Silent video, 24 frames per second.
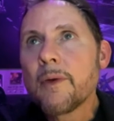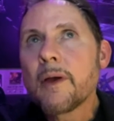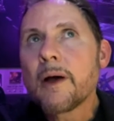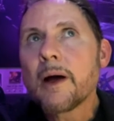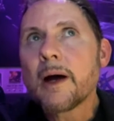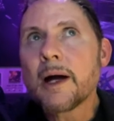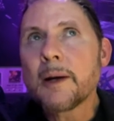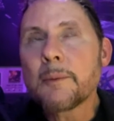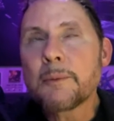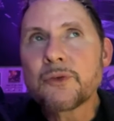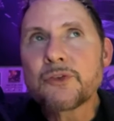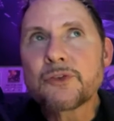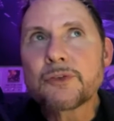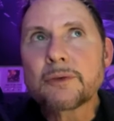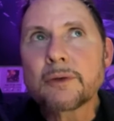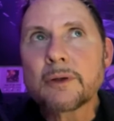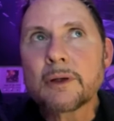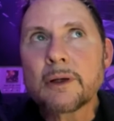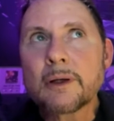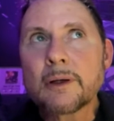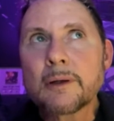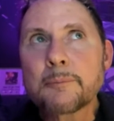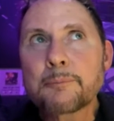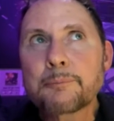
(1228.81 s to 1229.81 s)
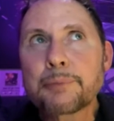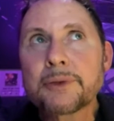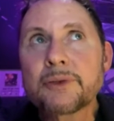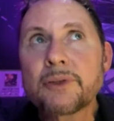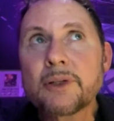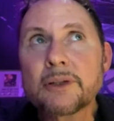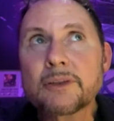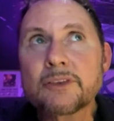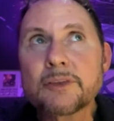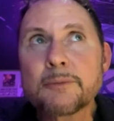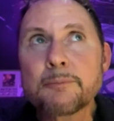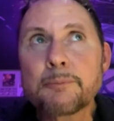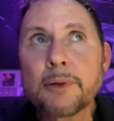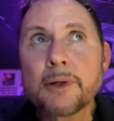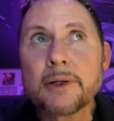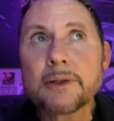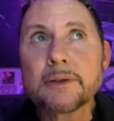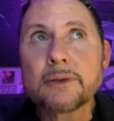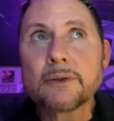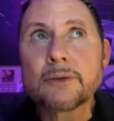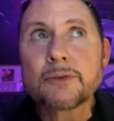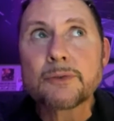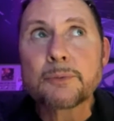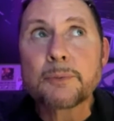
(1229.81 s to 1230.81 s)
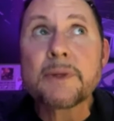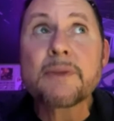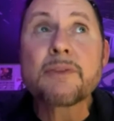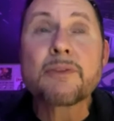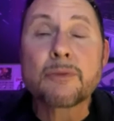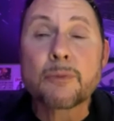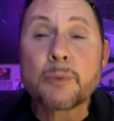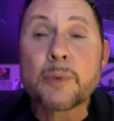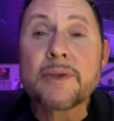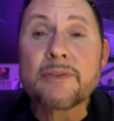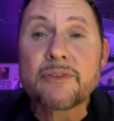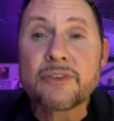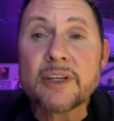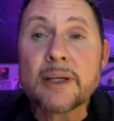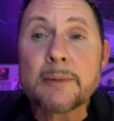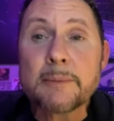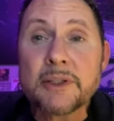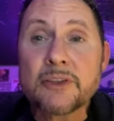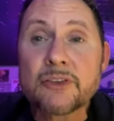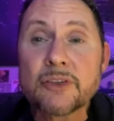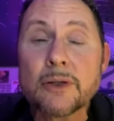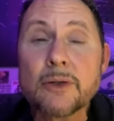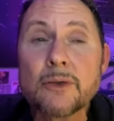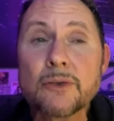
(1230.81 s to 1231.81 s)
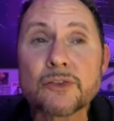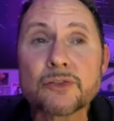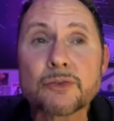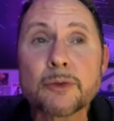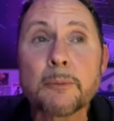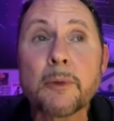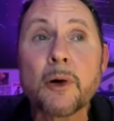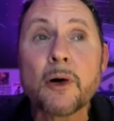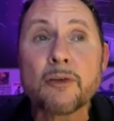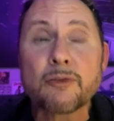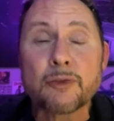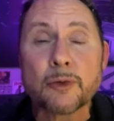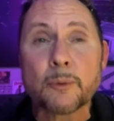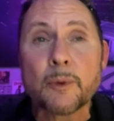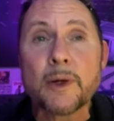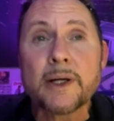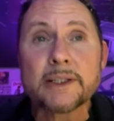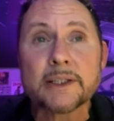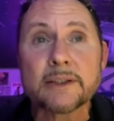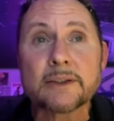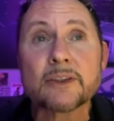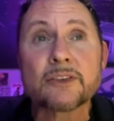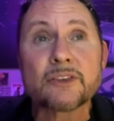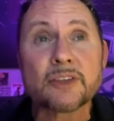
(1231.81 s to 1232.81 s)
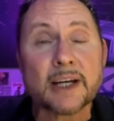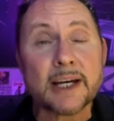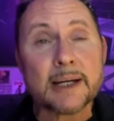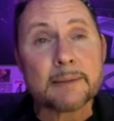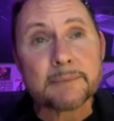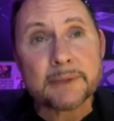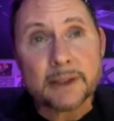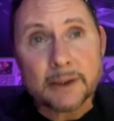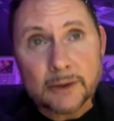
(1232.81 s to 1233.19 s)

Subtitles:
I was production partners with Jamie Jones from All for One at the time.